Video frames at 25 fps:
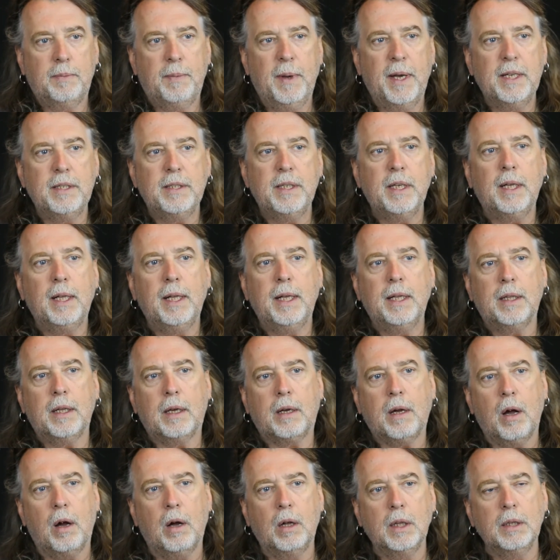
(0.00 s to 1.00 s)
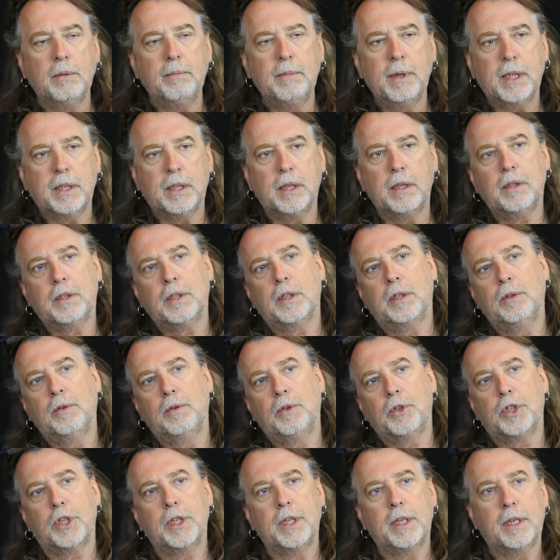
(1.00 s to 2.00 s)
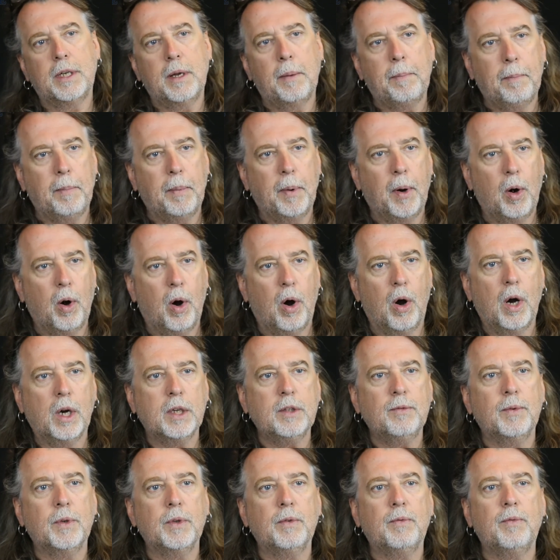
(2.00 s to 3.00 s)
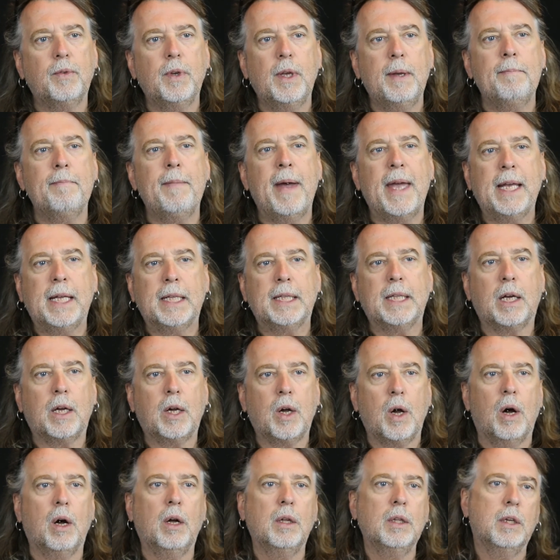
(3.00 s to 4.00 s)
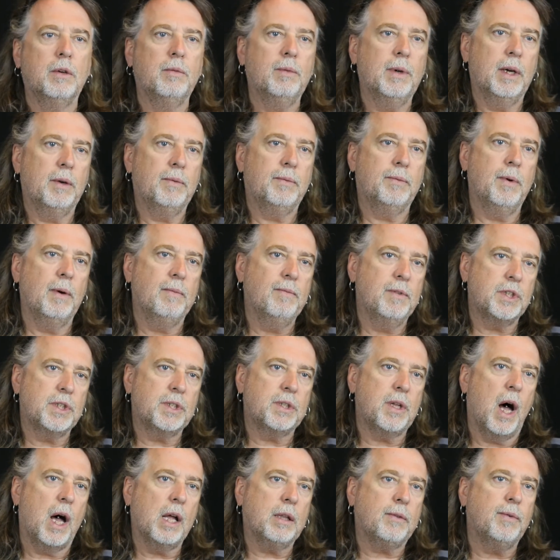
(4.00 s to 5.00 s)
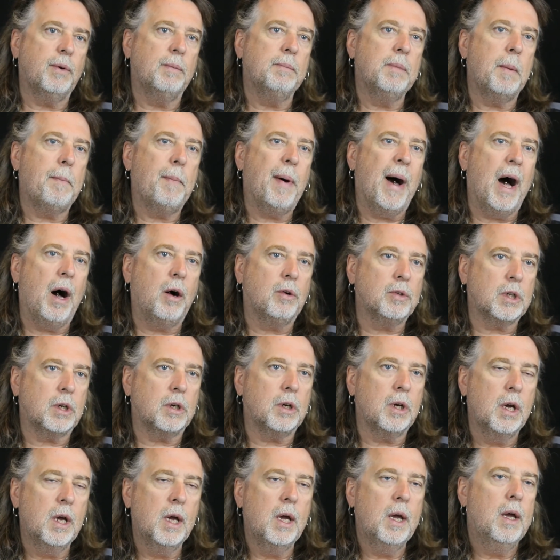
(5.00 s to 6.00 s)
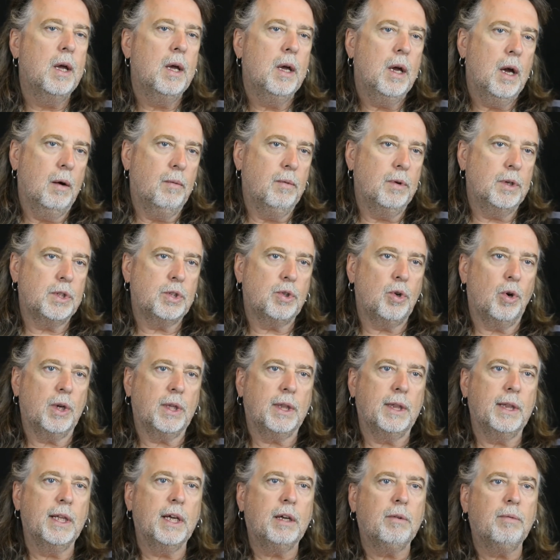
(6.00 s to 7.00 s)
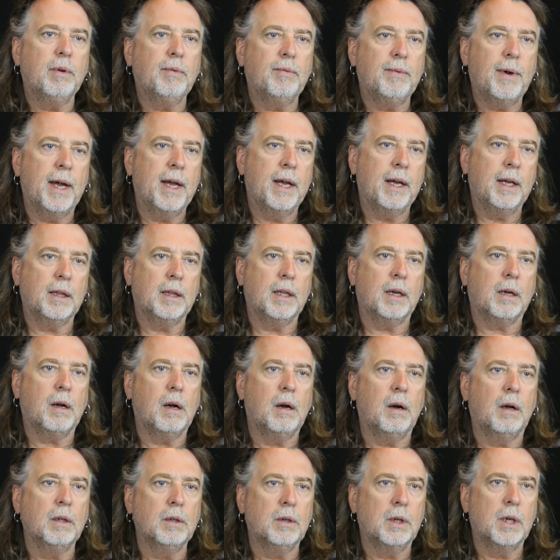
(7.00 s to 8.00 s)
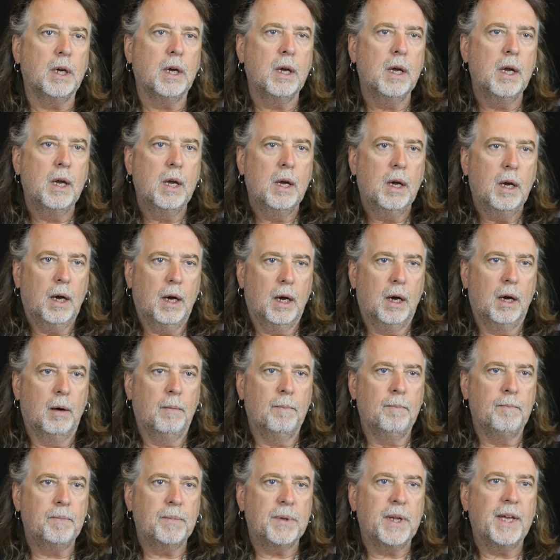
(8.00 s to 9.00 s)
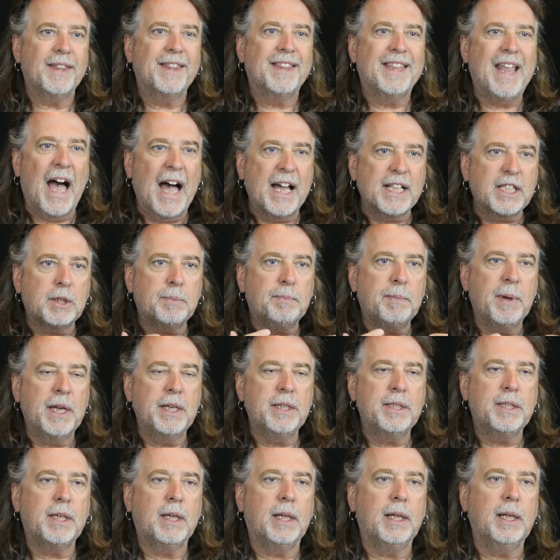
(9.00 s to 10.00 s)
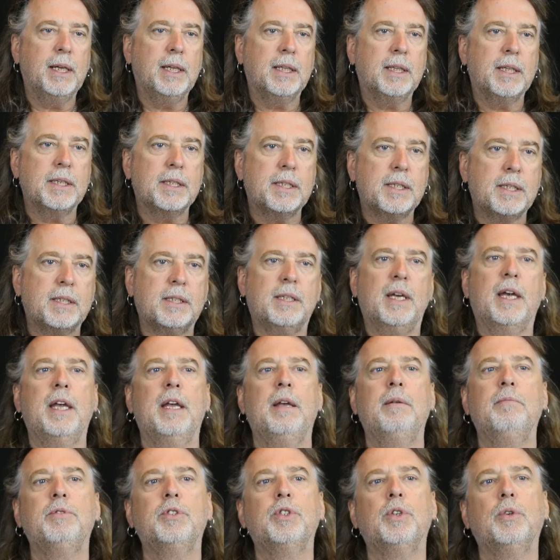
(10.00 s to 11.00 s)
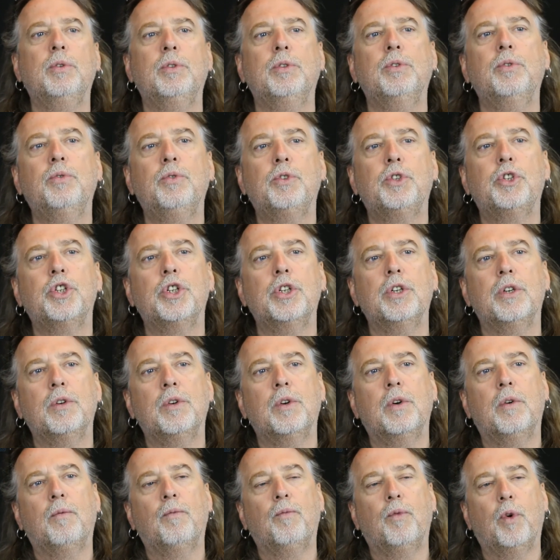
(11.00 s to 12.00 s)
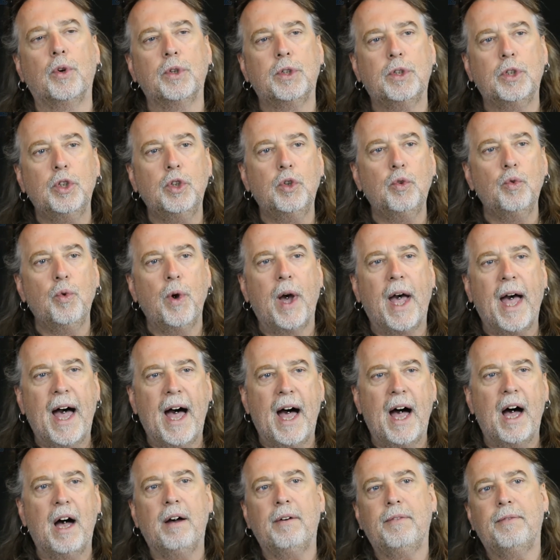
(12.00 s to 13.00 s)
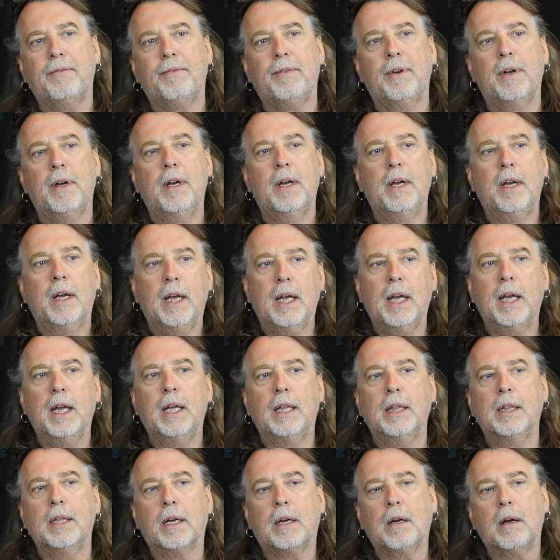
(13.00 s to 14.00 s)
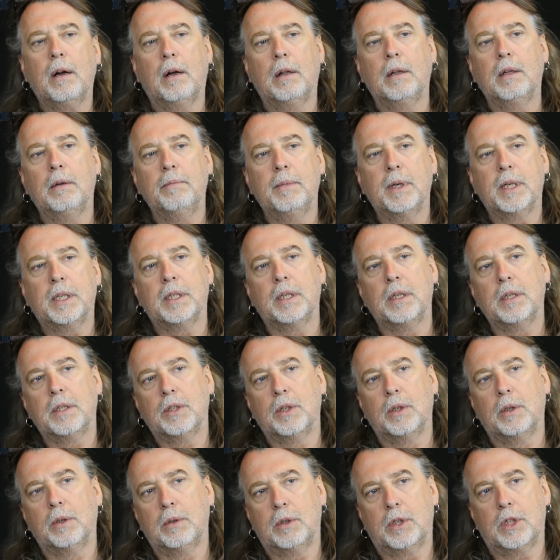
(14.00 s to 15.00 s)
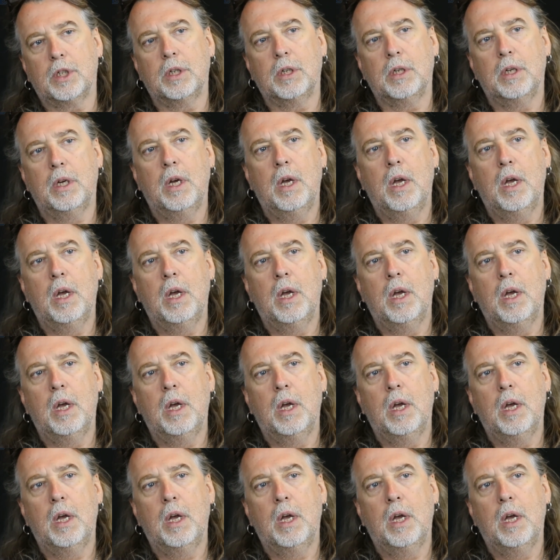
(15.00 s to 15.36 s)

basically the color mixing solution, the part what we make the color with when we start from the powder and we start liquefying the color. That's basically the same solution what you have in the color mixing solution.